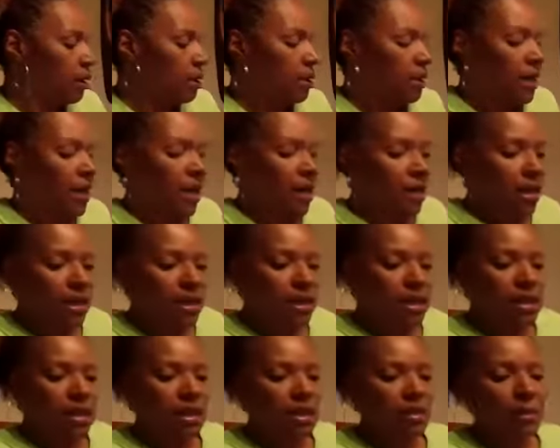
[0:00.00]
Now this
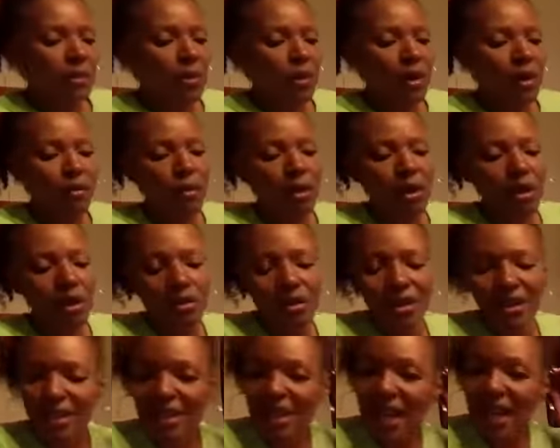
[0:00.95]
is the point where you
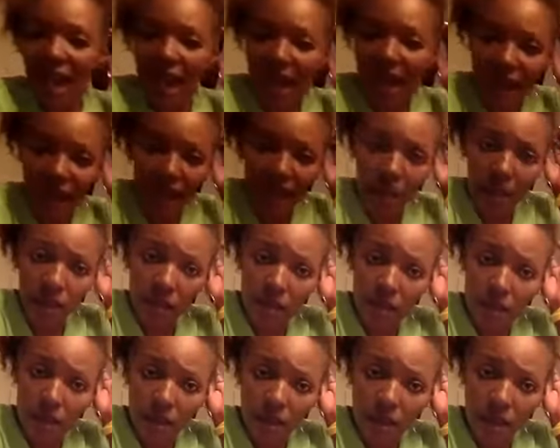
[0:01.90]
decide
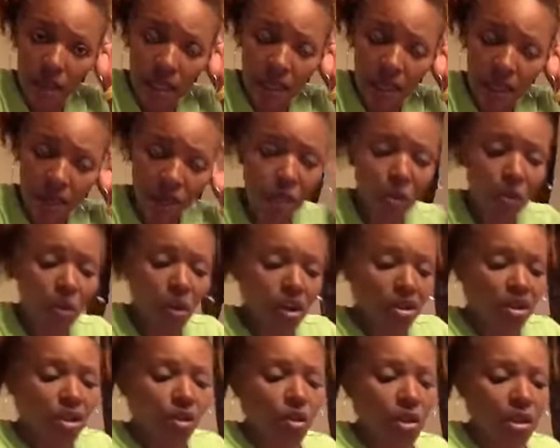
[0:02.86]
if you
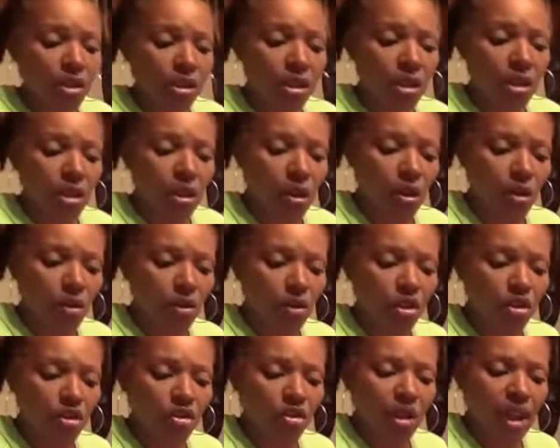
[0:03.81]
want yours to go
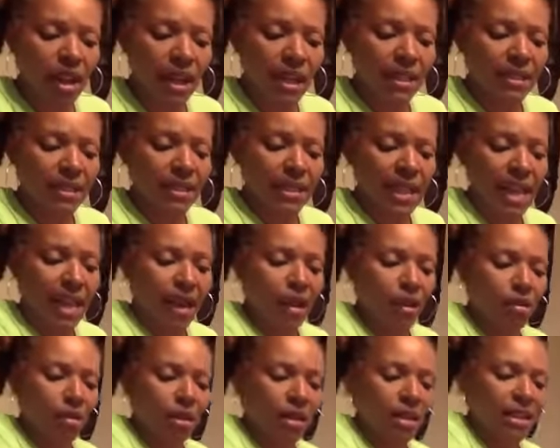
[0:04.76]
straight
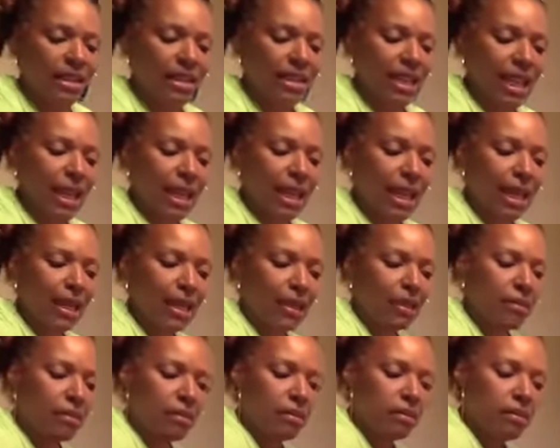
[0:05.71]
down the
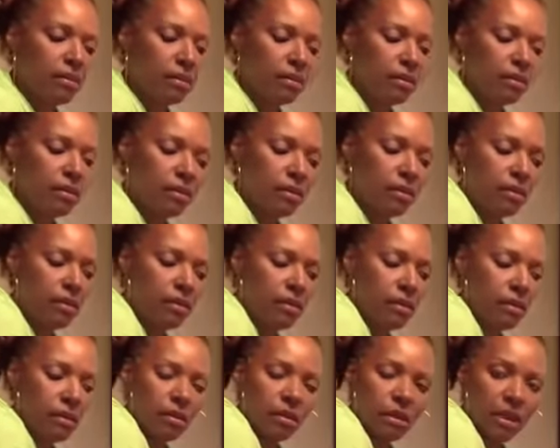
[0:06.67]
same
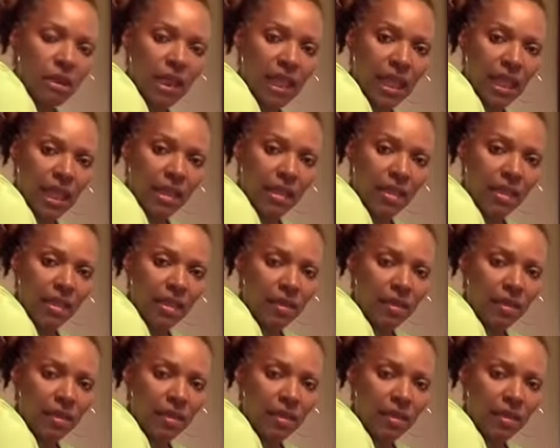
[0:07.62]
length,